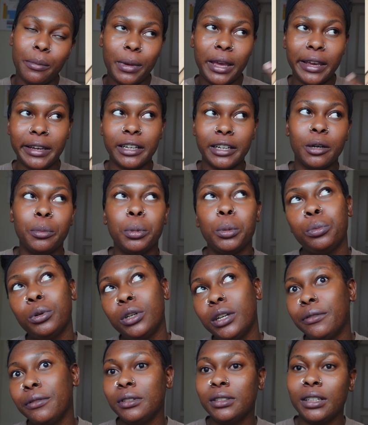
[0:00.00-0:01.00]
makeup and
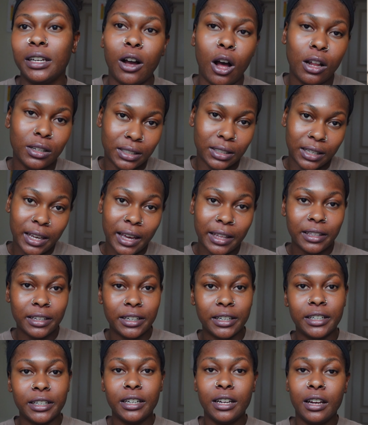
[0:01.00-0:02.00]
put everything all
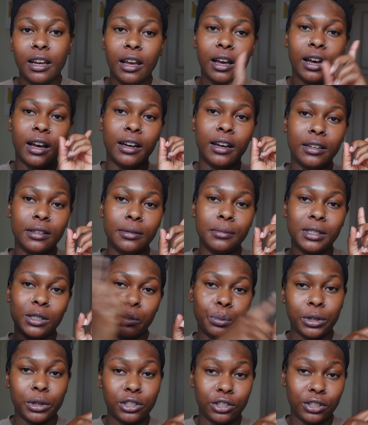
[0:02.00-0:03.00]
together.
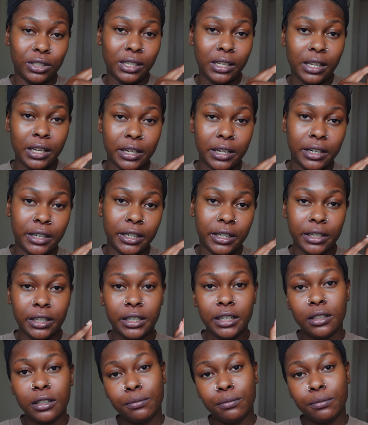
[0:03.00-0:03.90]
Some pictures here.